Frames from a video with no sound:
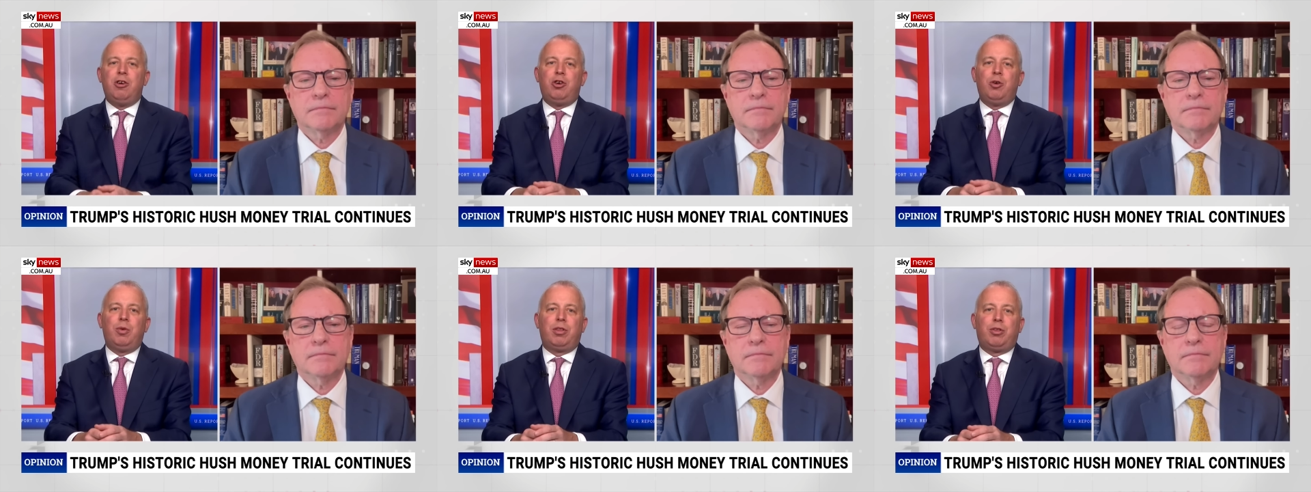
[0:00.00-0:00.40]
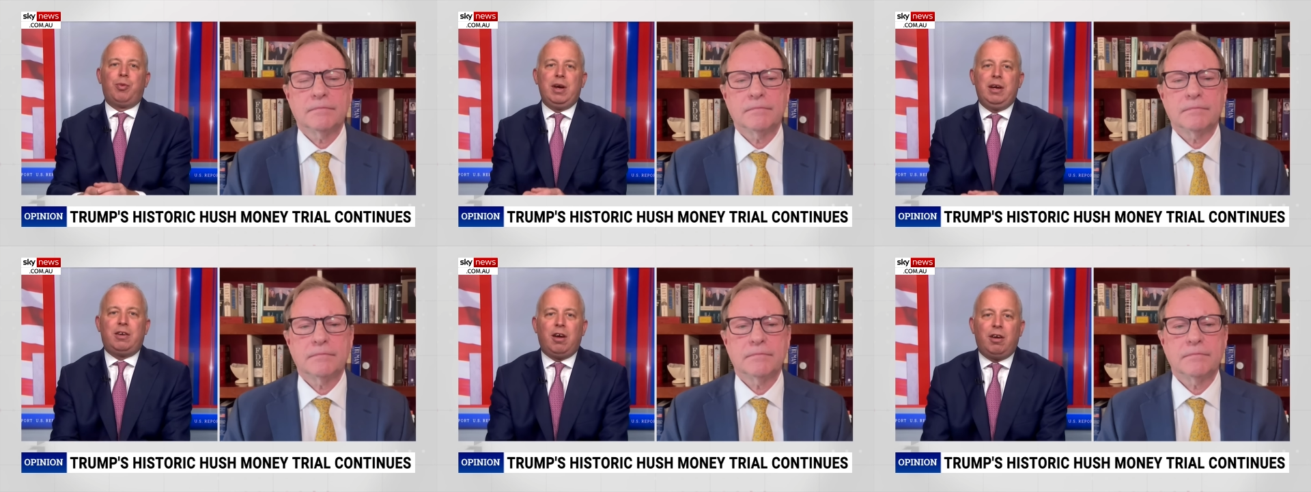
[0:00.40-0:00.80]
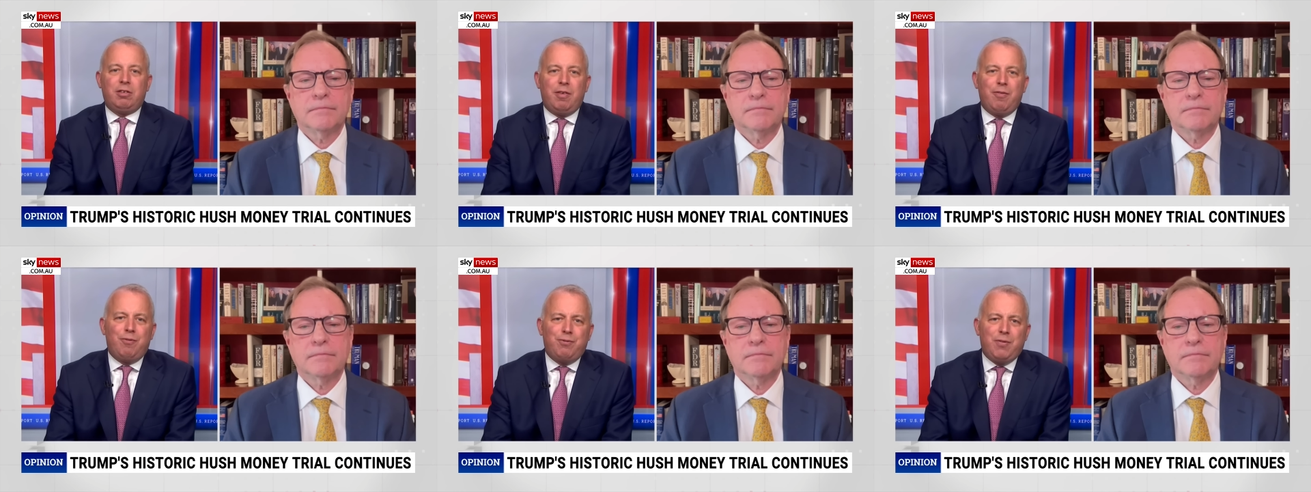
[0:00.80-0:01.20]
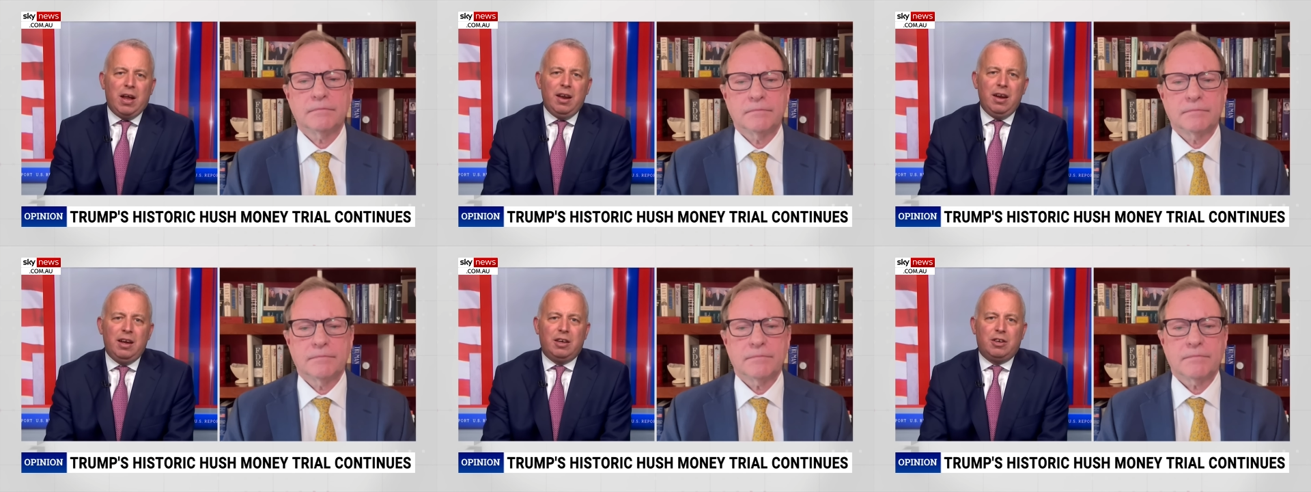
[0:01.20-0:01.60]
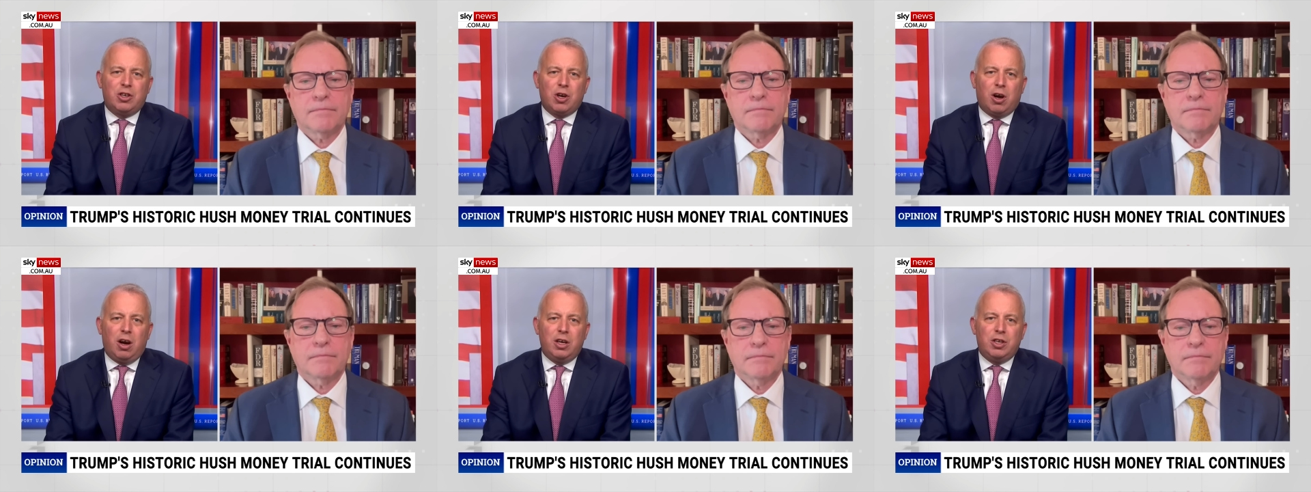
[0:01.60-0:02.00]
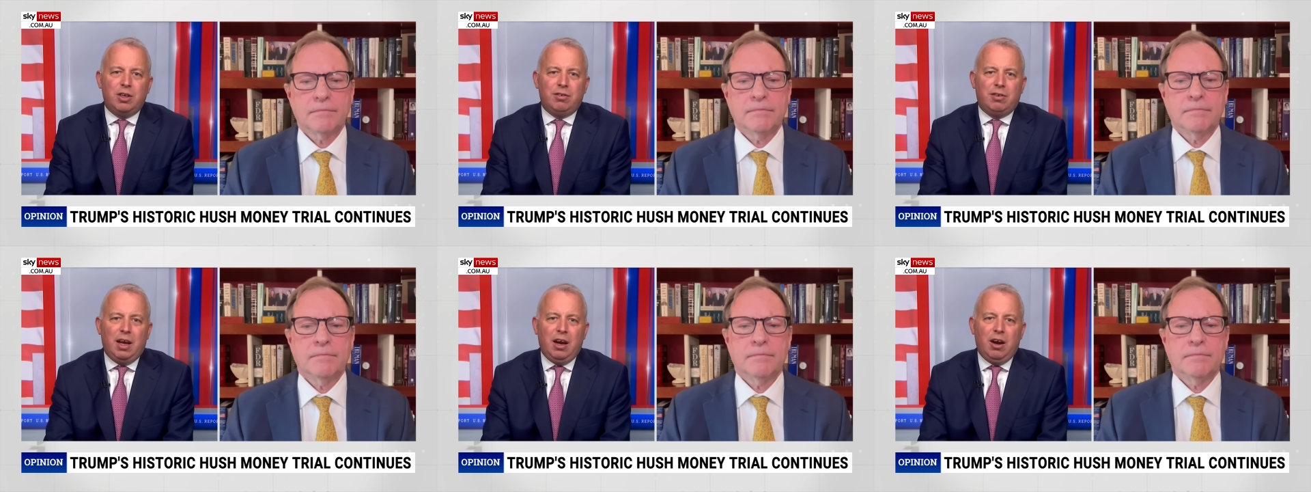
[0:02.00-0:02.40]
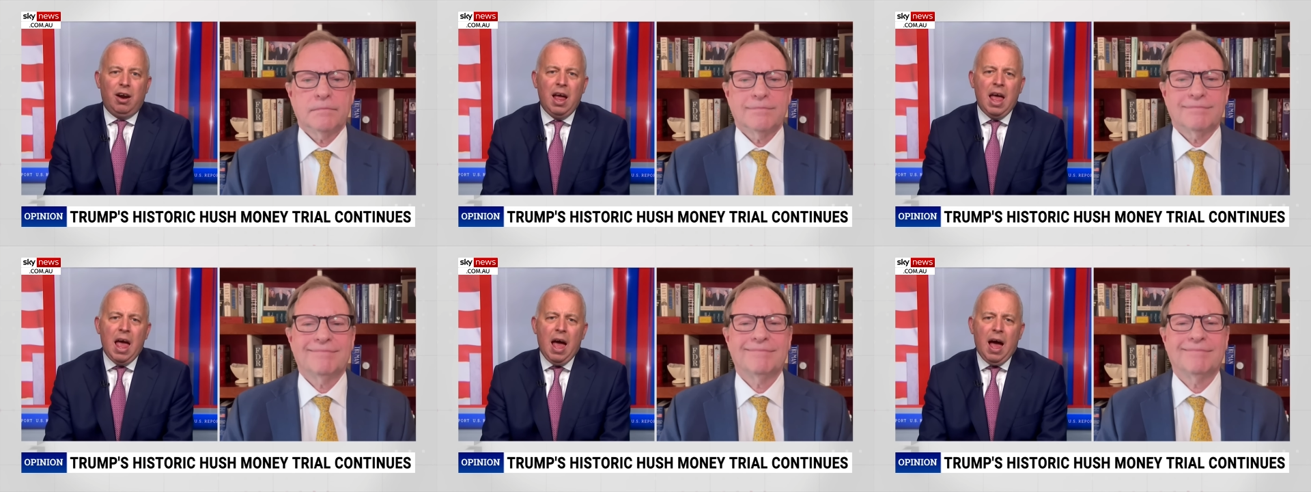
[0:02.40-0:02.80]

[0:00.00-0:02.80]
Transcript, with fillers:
Speaker 1: 2 or 3 dozen felony charges here.